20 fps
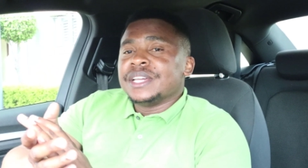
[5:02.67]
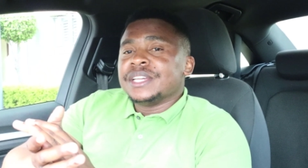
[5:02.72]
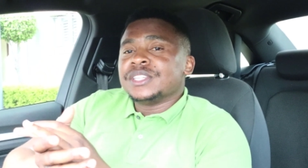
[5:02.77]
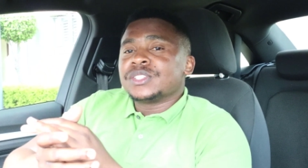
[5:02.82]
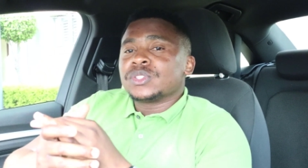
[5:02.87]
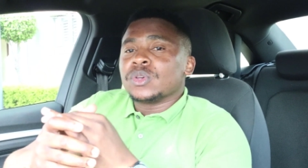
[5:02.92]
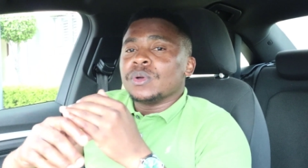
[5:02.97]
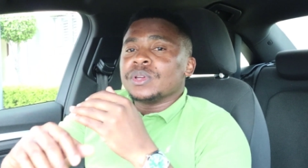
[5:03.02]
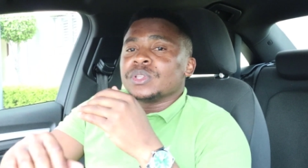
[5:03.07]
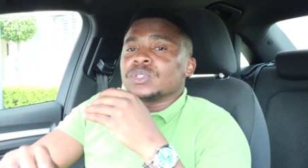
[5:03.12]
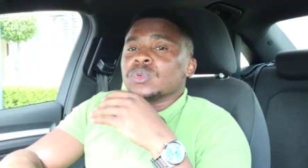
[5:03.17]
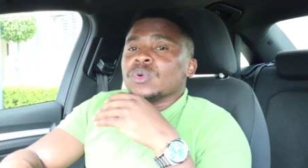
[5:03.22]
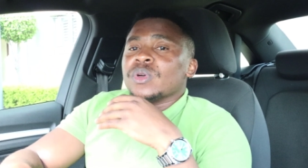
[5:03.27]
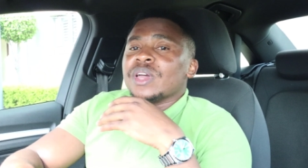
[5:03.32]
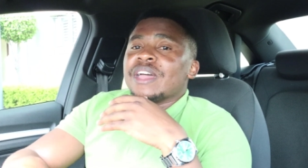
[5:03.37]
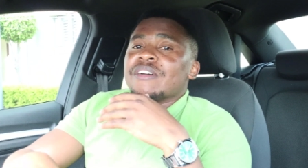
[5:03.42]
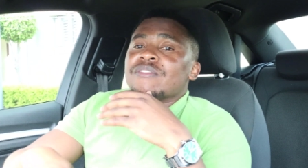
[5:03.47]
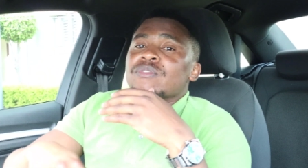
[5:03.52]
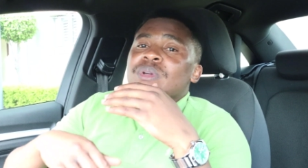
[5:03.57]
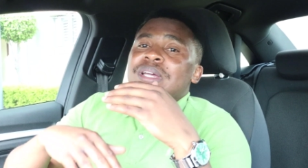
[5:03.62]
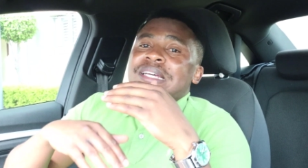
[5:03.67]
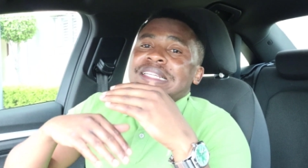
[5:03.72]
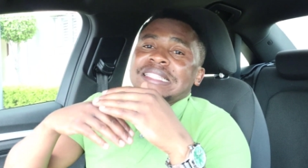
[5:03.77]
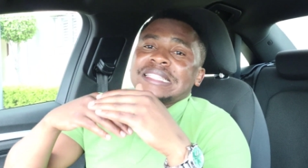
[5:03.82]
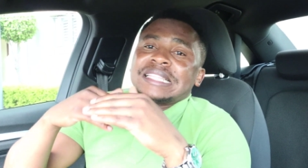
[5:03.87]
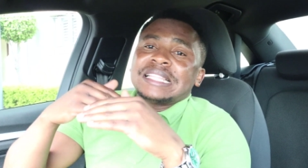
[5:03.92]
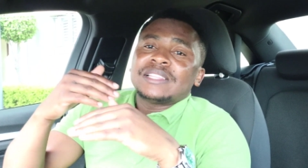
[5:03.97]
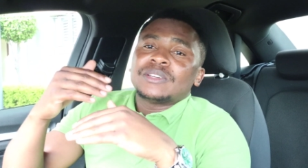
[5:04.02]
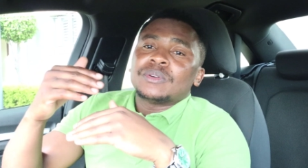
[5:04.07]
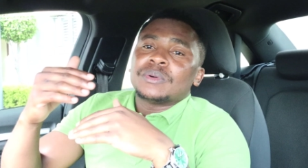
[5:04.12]
is going to have we are
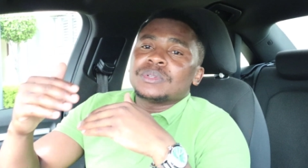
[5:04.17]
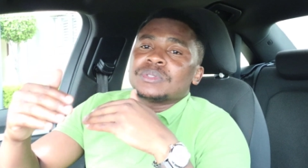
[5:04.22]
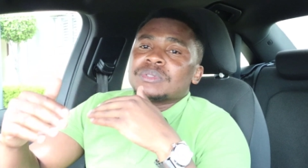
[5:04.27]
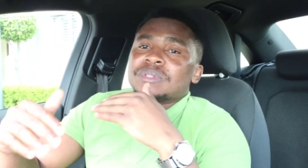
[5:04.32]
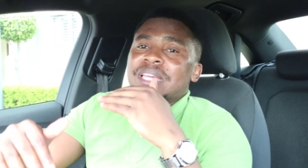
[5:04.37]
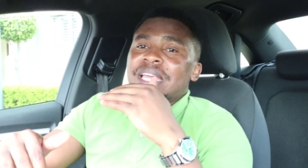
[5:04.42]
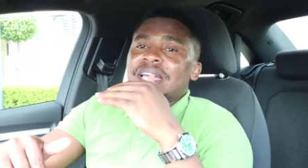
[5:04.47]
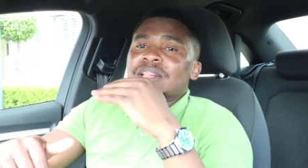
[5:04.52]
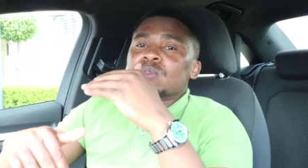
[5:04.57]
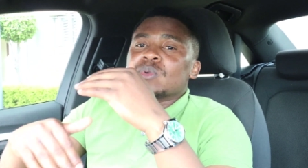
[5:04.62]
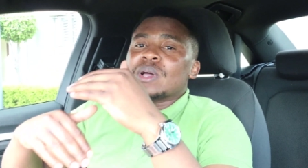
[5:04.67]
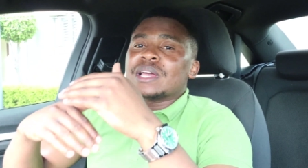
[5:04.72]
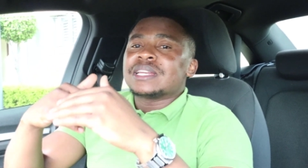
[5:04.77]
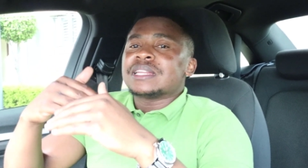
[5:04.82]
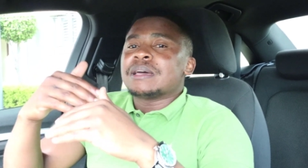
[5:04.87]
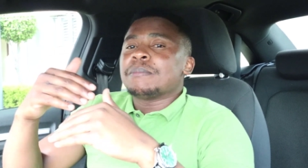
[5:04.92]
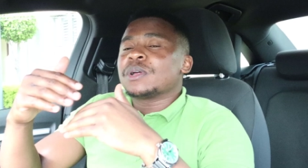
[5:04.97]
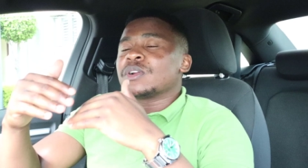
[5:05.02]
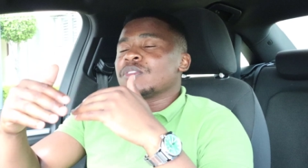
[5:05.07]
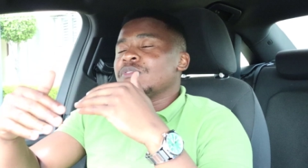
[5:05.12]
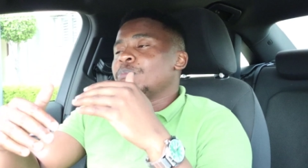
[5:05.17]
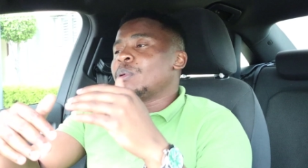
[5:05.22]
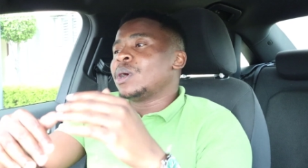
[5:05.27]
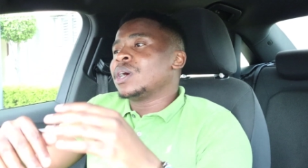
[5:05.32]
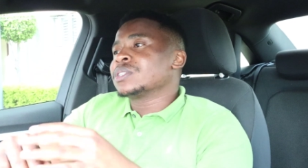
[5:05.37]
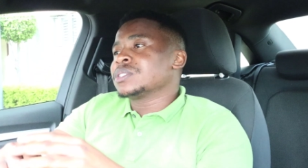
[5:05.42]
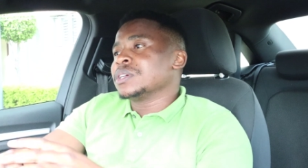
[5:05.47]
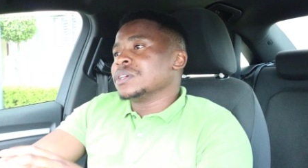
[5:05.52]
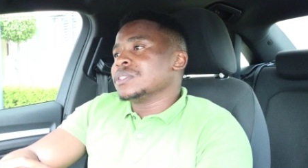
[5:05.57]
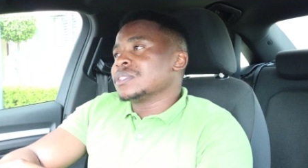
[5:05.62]
still going to get quite a number of
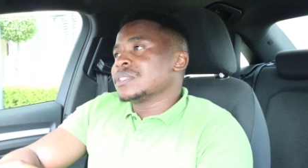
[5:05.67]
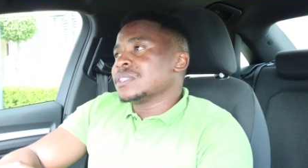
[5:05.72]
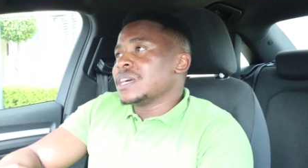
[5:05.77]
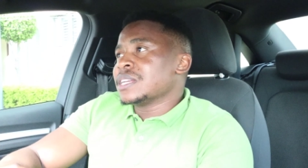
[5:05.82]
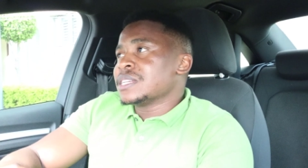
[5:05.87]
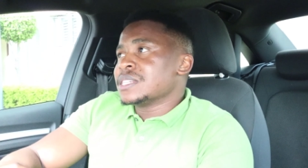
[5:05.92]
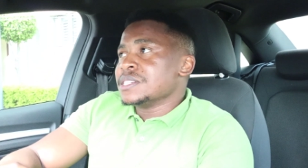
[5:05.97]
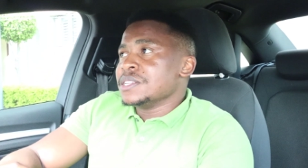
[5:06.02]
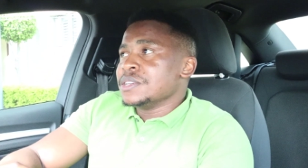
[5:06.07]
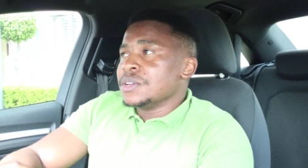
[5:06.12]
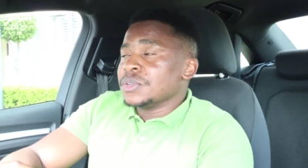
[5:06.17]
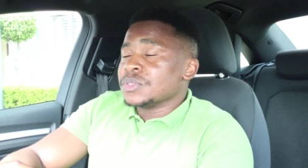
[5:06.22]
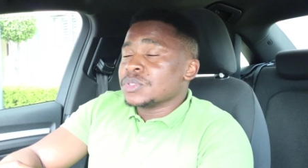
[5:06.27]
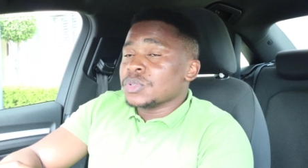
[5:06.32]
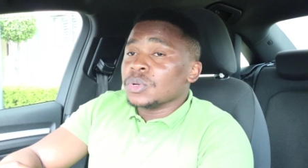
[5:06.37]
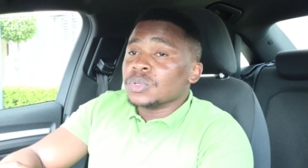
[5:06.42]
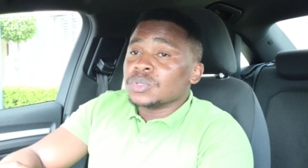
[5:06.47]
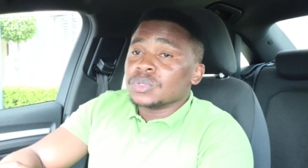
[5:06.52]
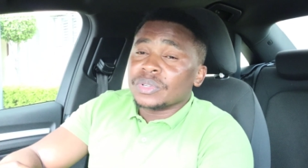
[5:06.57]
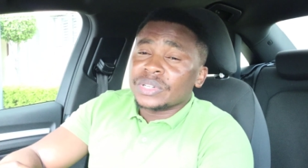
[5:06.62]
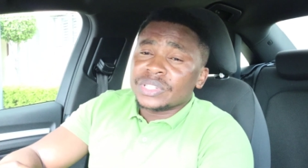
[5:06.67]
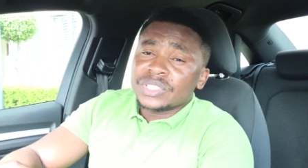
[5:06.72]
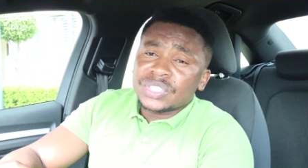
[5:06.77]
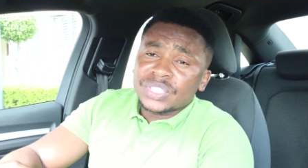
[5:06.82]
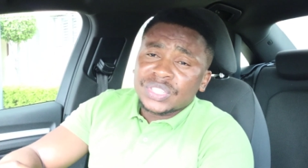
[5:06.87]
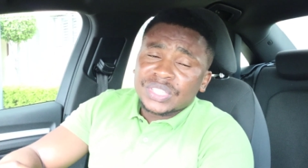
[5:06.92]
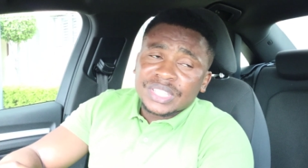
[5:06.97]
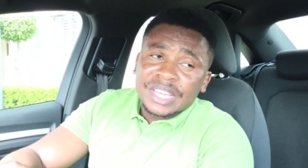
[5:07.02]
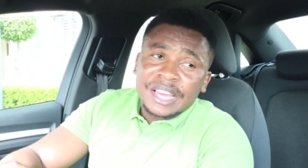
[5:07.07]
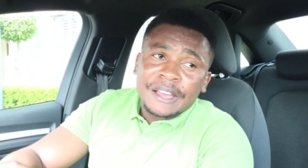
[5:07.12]
patterns that that NIO is going to
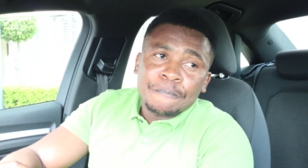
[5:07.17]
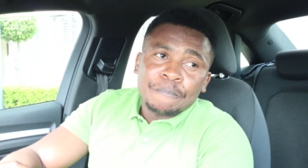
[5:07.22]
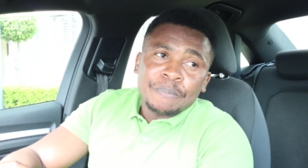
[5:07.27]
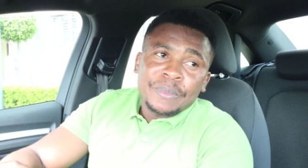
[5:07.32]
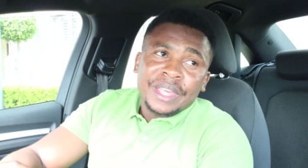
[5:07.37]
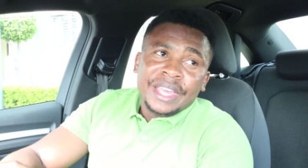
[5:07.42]
register.